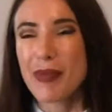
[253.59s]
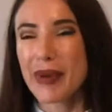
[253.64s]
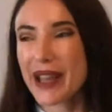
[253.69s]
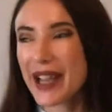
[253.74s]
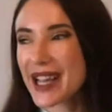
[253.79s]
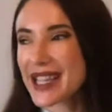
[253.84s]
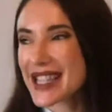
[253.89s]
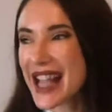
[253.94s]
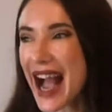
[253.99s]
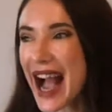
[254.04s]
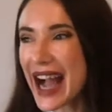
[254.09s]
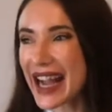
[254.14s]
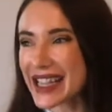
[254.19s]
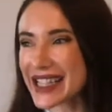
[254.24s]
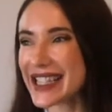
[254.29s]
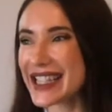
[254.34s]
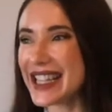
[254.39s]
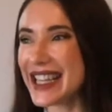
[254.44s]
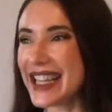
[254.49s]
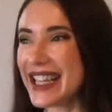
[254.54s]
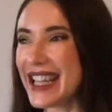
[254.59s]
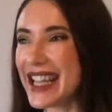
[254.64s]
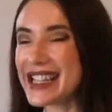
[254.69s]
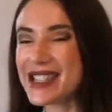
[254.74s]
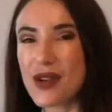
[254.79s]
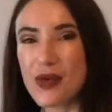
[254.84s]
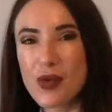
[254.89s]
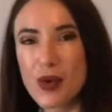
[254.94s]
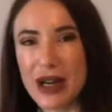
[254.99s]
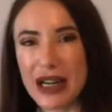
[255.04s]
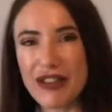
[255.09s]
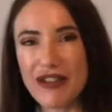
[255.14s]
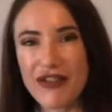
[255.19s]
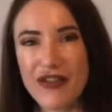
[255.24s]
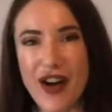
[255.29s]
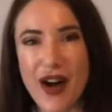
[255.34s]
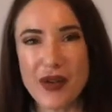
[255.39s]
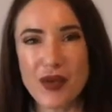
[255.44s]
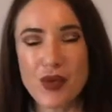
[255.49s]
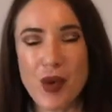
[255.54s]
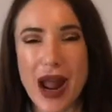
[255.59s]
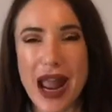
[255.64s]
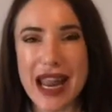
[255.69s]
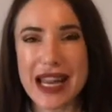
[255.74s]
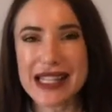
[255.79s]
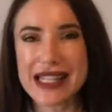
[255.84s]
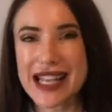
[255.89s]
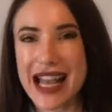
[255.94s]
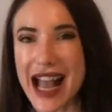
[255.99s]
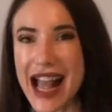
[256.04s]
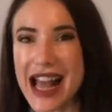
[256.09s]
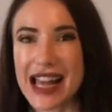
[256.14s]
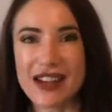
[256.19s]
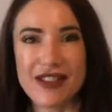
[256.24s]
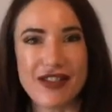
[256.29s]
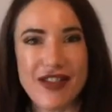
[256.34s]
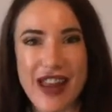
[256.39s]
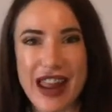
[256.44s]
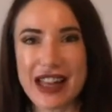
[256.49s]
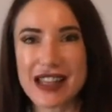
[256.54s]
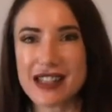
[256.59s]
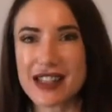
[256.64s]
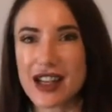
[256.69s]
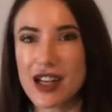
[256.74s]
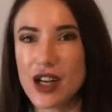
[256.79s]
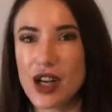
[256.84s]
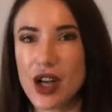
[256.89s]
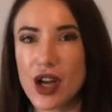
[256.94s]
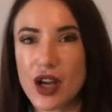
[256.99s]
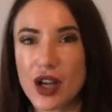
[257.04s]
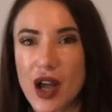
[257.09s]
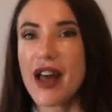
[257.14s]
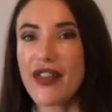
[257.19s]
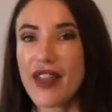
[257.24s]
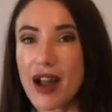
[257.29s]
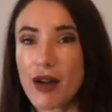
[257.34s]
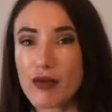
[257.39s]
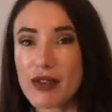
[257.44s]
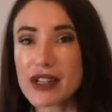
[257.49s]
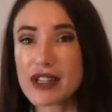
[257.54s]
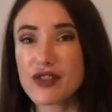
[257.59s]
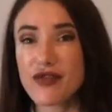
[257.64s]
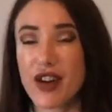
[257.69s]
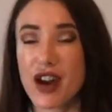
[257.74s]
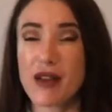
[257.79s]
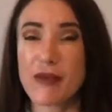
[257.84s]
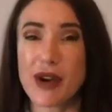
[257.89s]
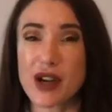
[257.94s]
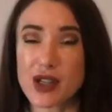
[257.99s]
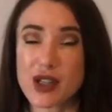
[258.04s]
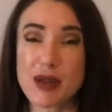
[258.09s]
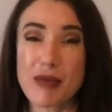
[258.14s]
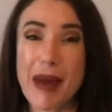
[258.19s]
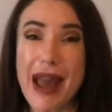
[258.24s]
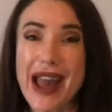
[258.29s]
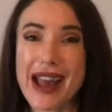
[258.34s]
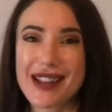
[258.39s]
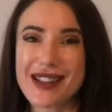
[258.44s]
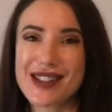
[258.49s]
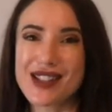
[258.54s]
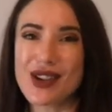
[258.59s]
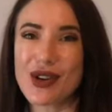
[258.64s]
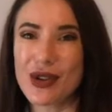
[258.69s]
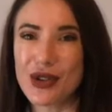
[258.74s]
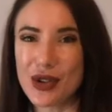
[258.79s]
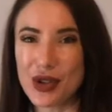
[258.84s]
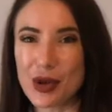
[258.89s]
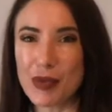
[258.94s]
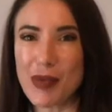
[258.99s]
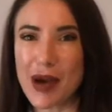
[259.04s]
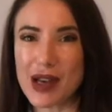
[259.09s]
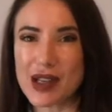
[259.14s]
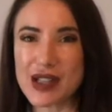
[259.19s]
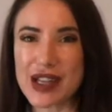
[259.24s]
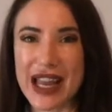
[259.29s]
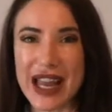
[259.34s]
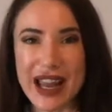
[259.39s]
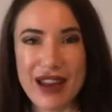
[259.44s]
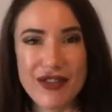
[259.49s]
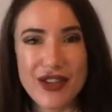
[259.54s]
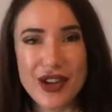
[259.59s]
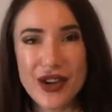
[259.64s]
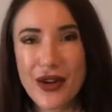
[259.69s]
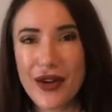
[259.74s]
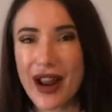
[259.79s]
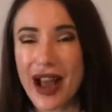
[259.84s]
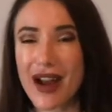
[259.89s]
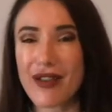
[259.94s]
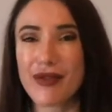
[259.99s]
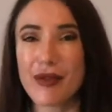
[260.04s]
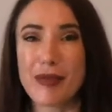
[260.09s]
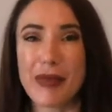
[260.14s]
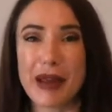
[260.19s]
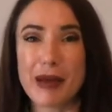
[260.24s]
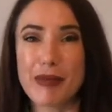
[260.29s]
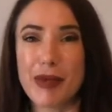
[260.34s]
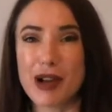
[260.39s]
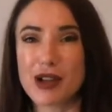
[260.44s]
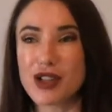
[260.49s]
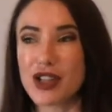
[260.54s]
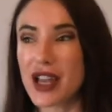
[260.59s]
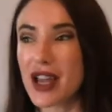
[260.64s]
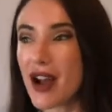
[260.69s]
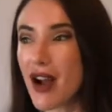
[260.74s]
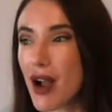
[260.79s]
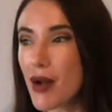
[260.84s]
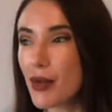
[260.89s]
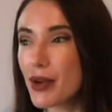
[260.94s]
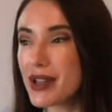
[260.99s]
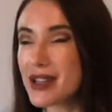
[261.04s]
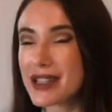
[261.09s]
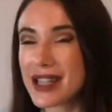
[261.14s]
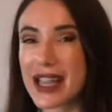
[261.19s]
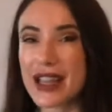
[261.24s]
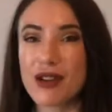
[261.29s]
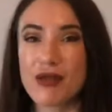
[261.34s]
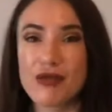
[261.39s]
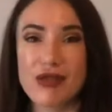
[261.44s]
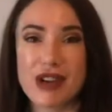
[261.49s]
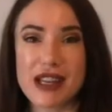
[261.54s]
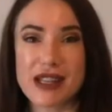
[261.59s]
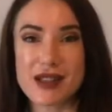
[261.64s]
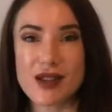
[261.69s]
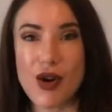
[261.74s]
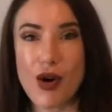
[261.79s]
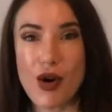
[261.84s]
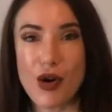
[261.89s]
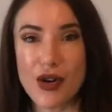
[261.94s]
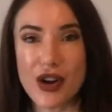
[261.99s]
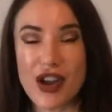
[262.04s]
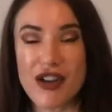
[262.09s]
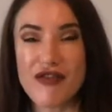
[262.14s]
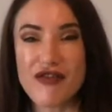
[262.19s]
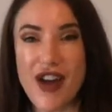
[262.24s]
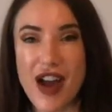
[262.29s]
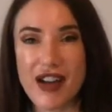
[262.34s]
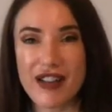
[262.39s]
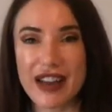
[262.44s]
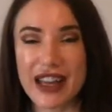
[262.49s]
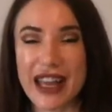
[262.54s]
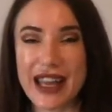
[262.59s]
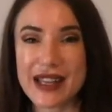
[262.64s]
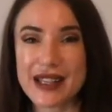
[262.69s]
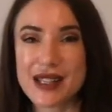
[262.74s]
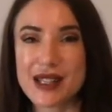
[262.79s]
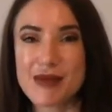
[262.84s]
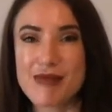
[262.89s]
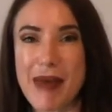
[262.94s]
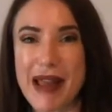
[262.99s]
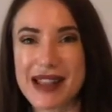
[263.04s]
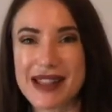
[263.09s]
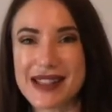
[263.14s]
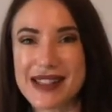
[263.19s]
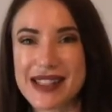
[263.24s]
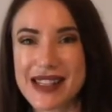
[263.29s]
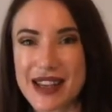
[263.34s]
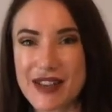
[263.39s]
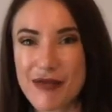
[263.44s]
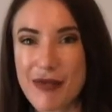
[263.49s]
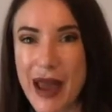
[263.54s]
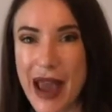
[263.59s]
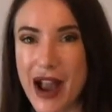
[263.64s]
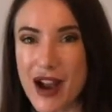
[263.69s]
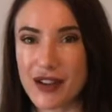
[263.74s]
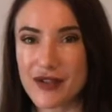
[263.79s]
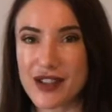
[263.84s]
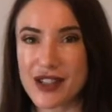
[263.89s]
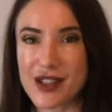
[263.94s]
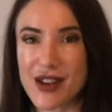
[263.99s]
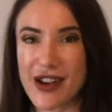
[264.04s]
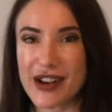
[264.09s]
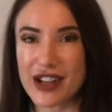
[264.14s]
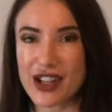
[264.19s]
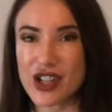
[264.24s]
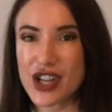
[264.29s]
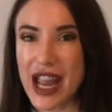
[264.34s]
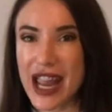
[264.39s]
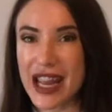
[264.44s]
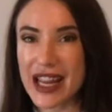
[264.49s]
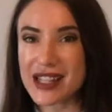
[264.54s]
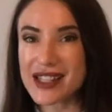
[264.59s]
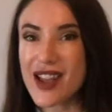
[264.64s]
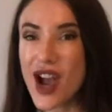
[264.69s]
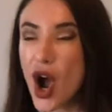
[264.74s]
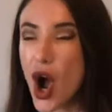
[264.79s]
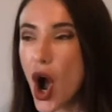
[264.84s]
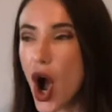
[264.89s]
because actually it's a really fun way to elevate a look, and that risk very much depends on your budget. If you don't have a big budget, I wouldn't take a risk on a very expensive pair of designer shades.